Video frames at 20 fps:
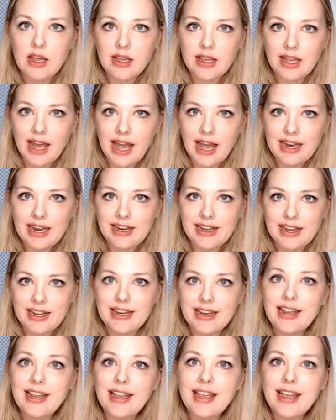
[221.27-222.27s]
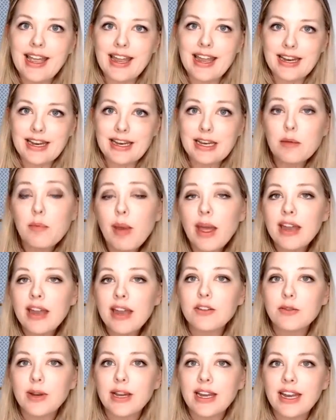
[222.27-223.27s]
guided, and
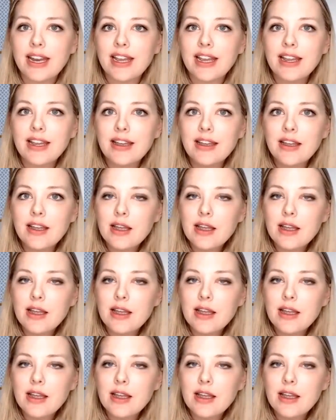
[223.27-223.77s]
independent reading.